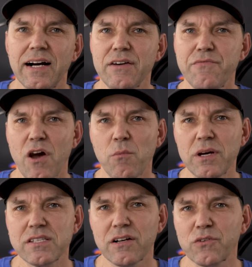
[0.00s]
I found
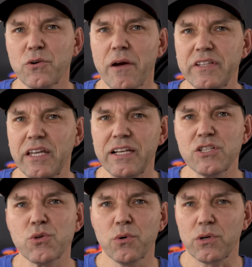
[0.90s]
myself
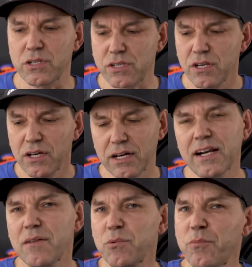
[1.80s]
gravitating towards a
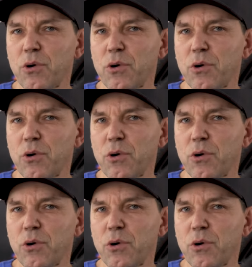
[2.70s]
couple of